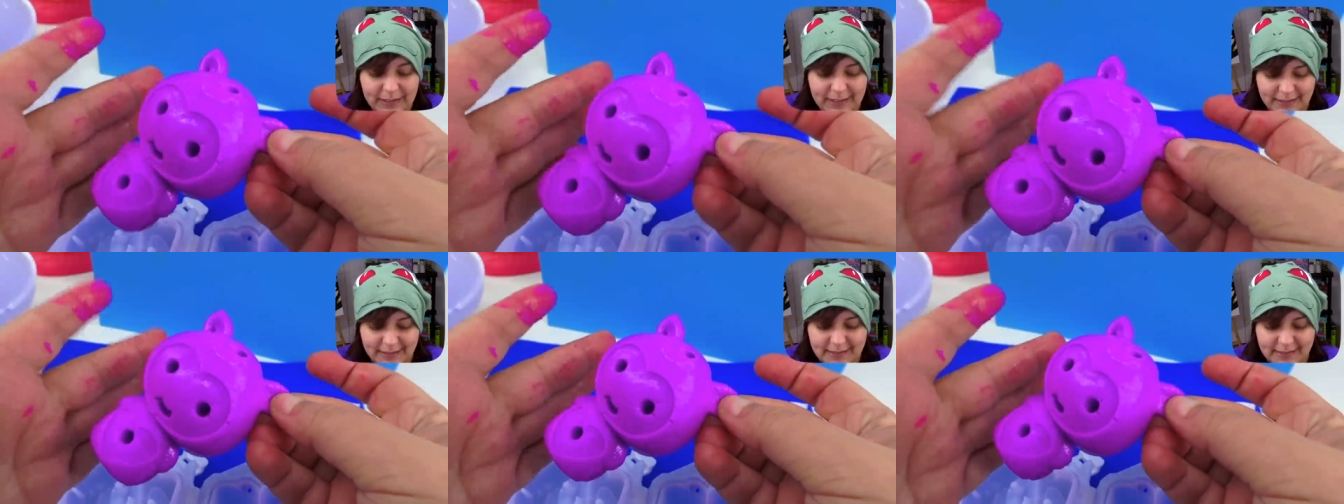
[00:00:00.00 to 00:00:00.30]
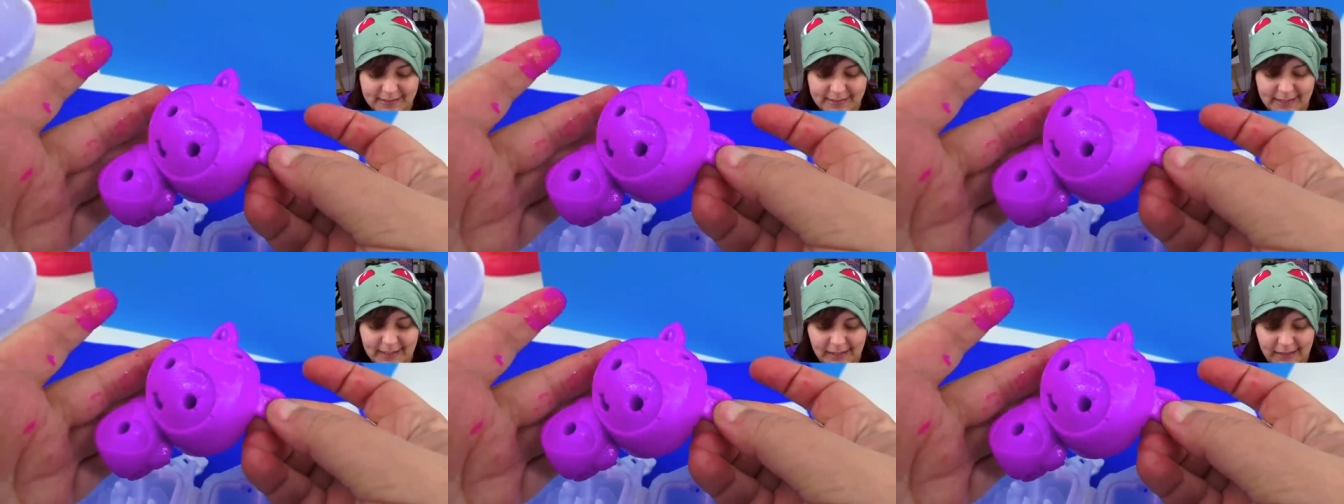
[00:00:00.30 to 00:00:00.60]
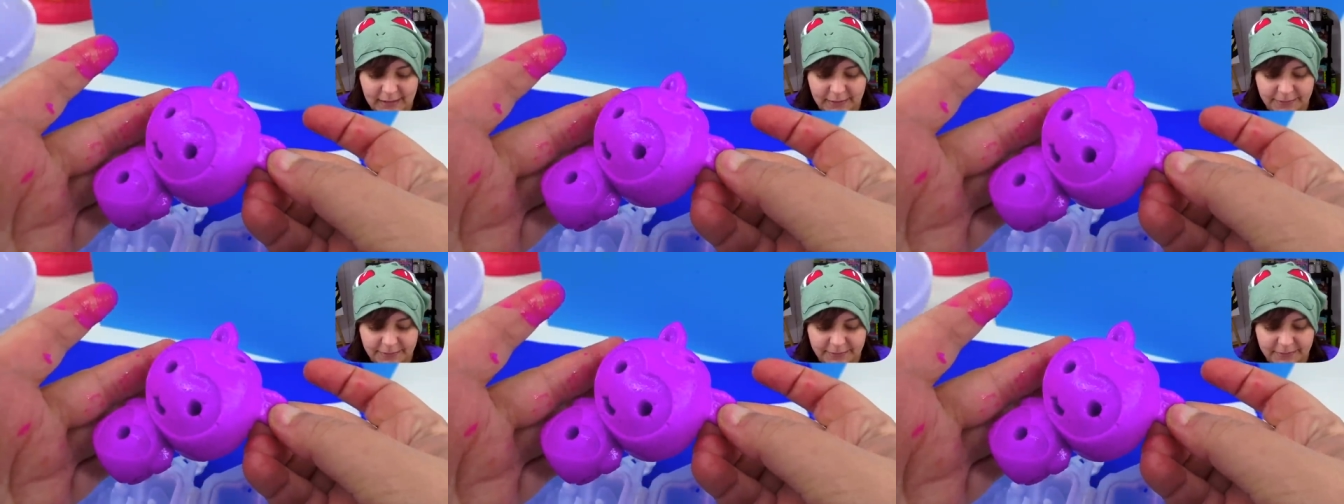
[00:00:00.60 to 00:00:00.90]

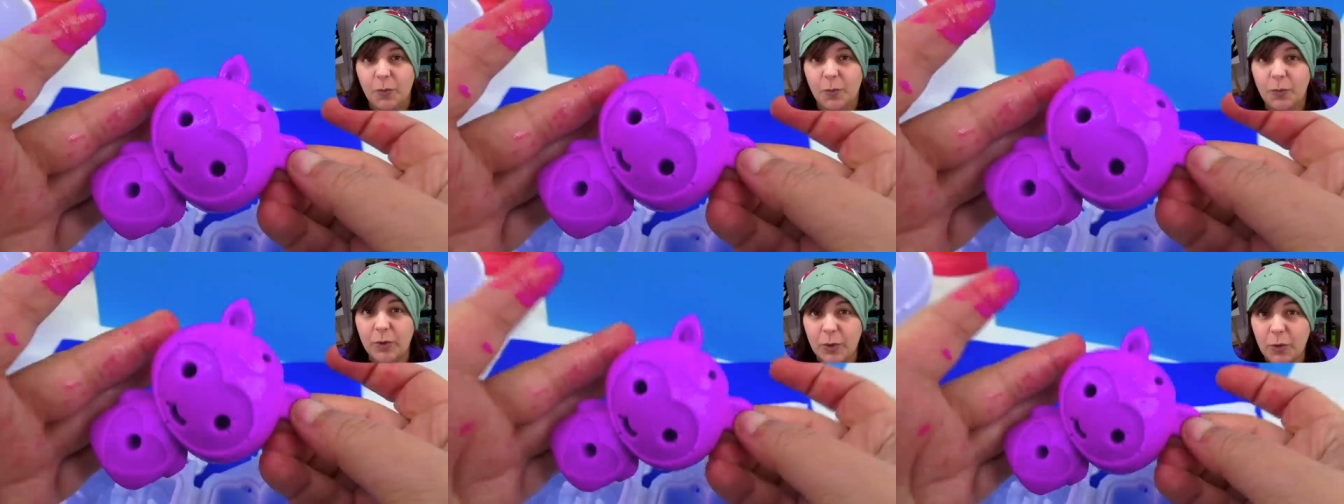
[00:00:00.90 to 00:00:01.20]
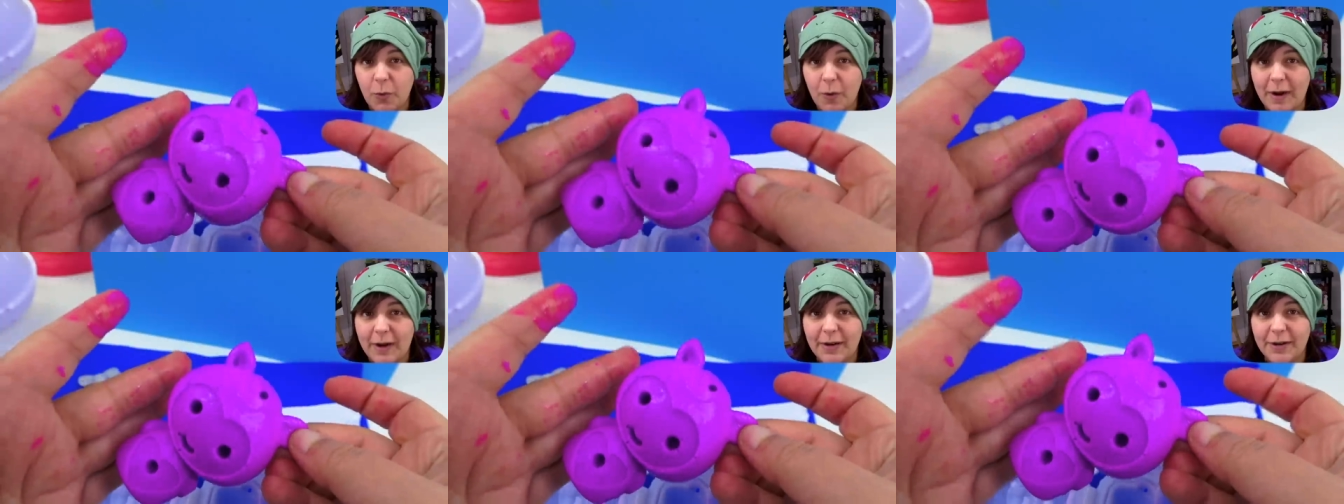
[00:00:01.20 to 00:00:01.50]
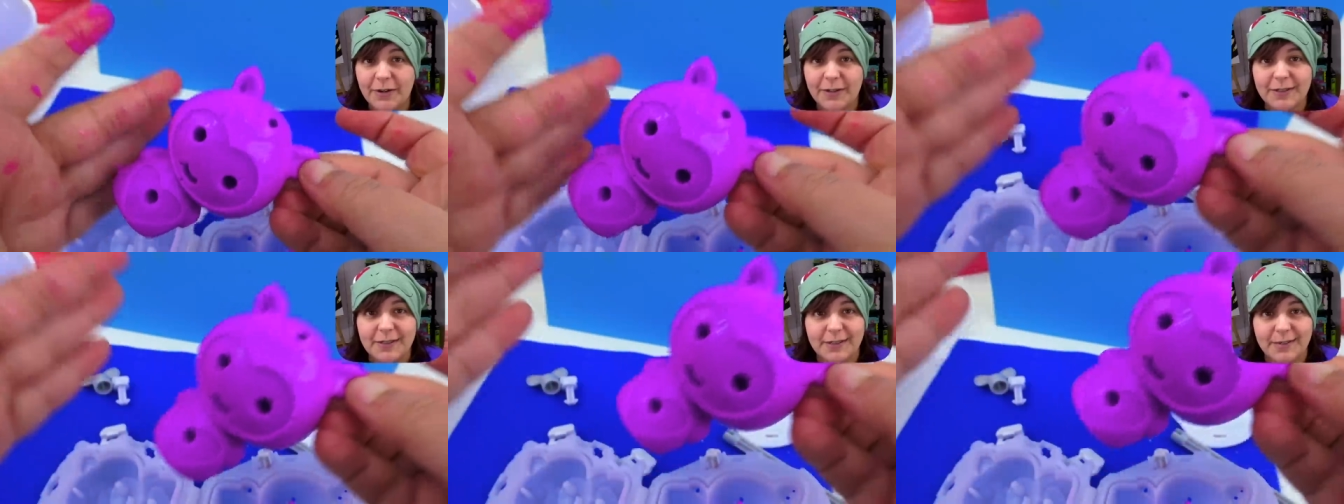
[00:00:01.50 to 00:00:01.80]
itself
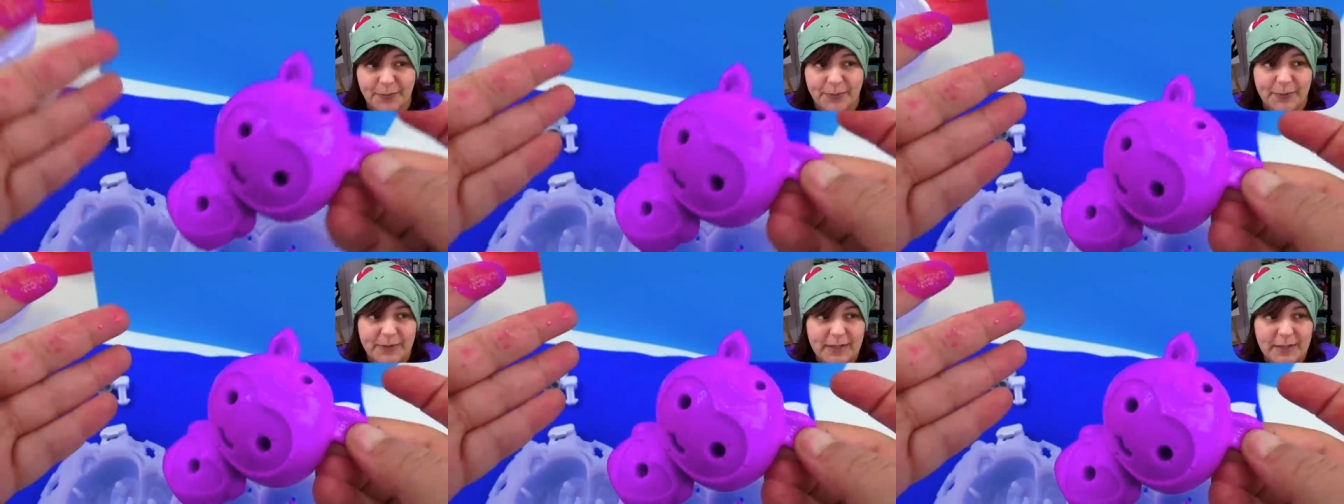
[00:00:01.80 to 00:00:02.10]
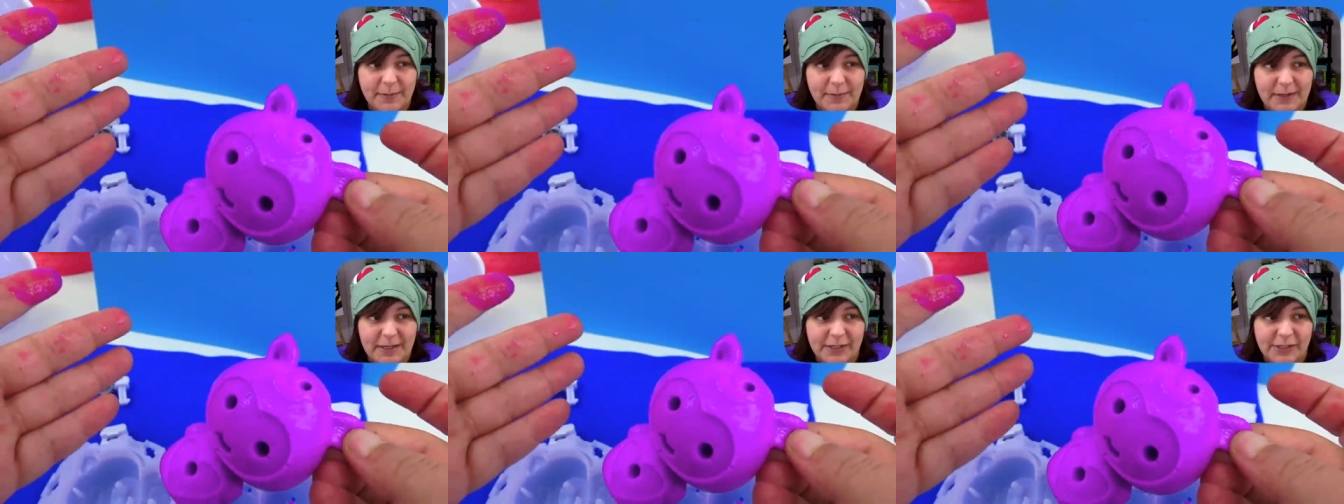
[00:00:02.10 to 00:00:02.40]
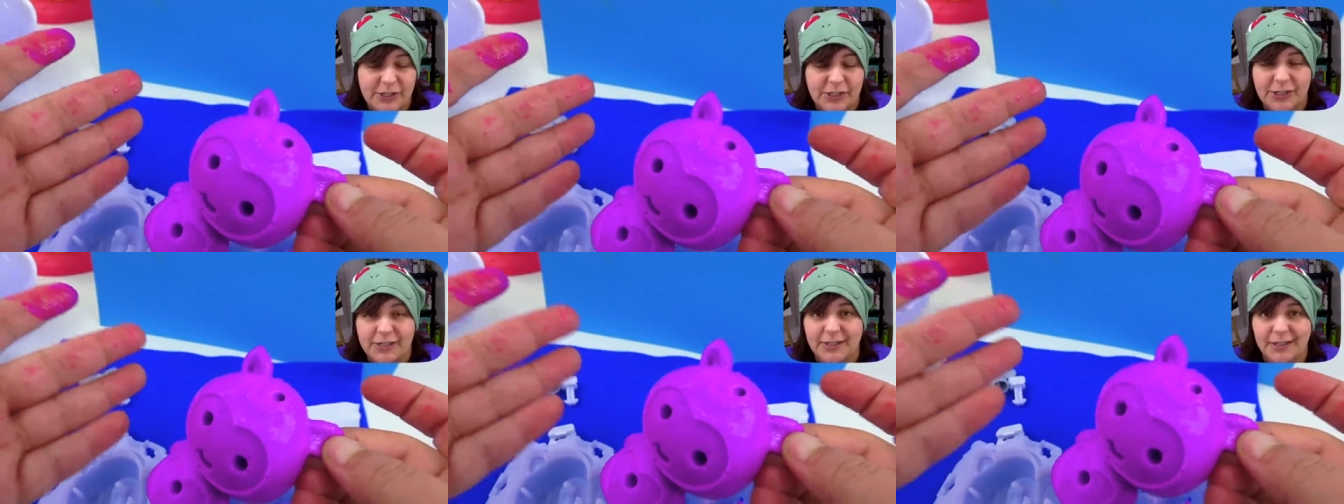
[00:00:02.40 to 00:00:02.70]
requires pretty
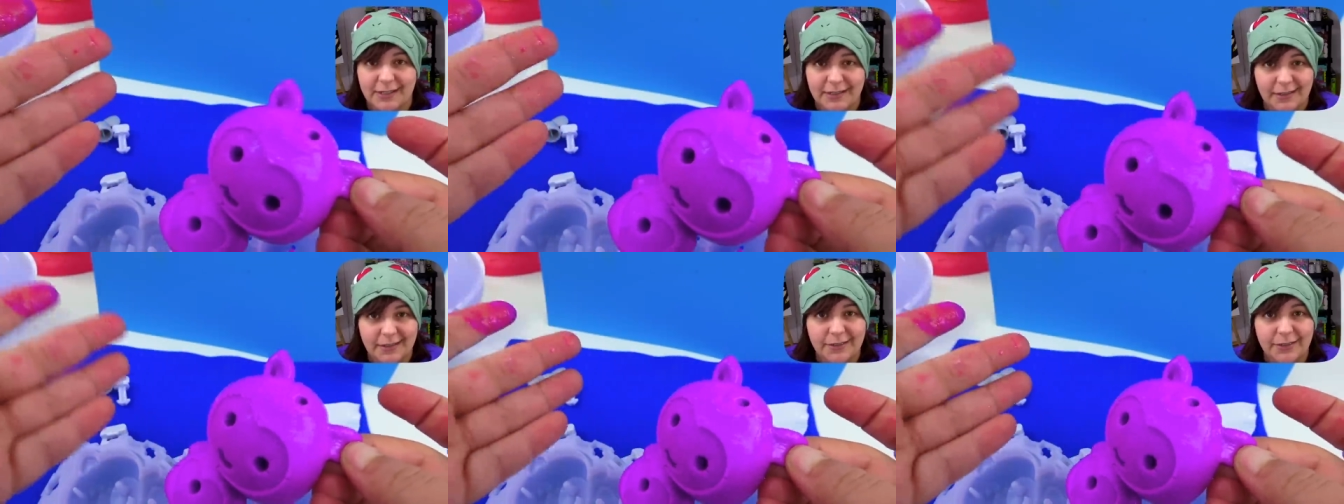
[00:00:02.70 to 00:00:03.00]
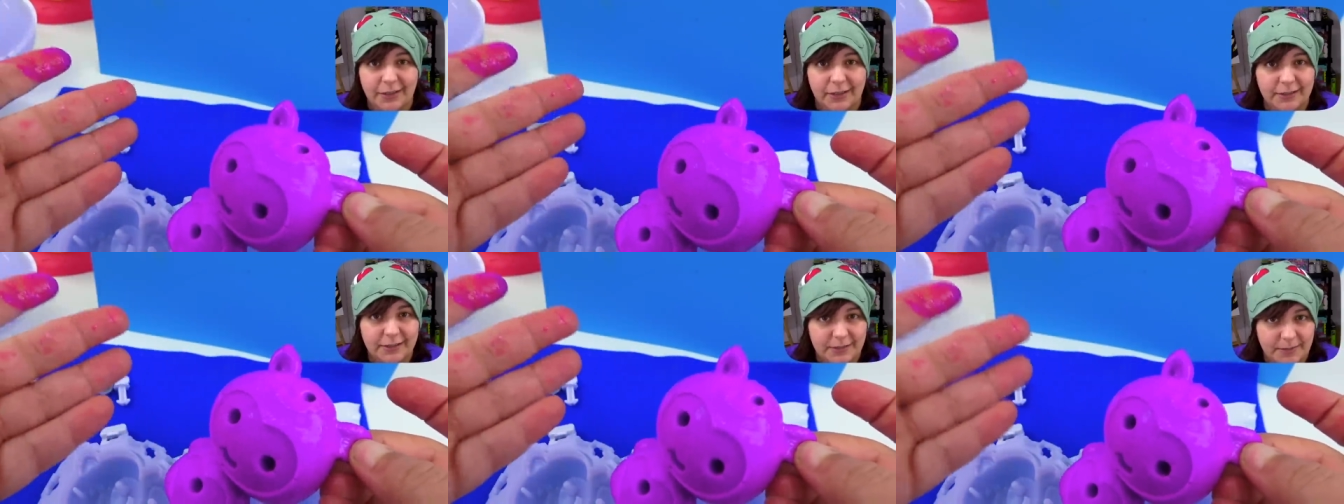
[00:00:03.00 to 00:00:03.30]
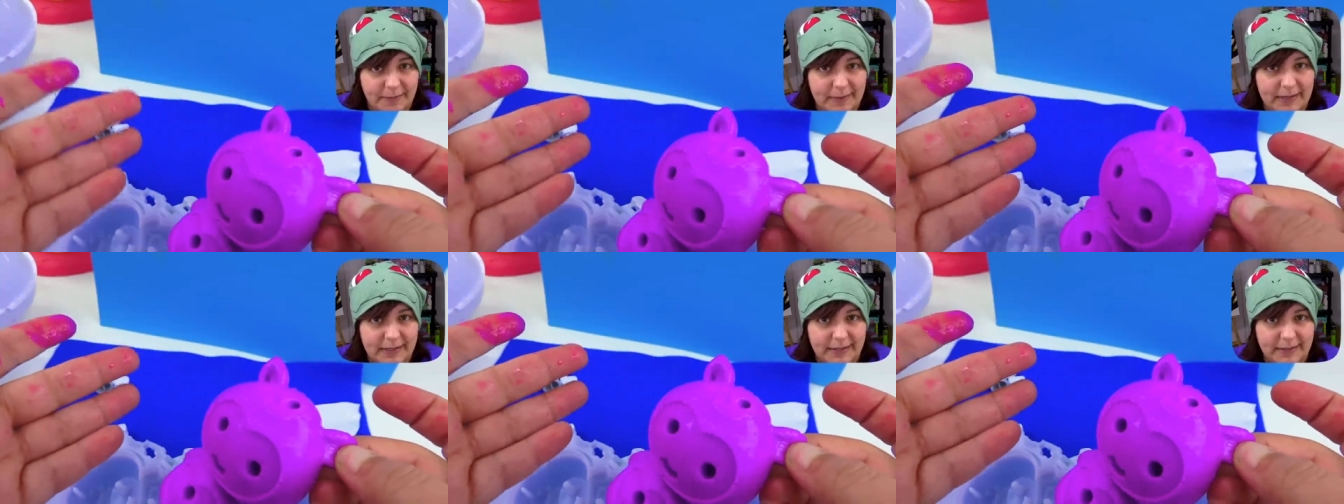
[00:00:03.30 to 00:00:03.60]
much an adult to
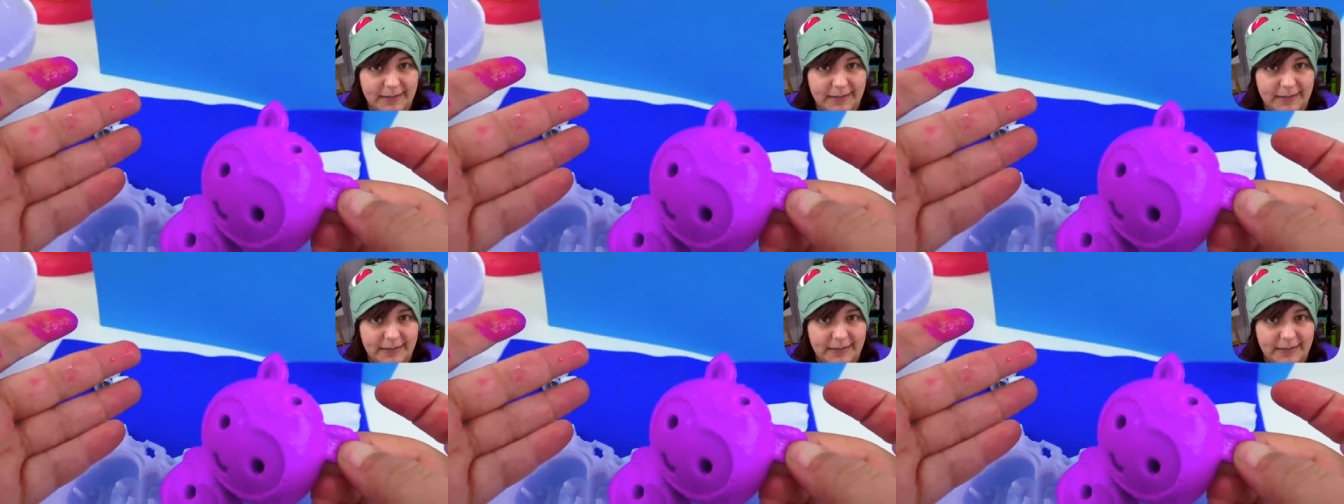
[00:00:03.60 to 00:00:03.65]
make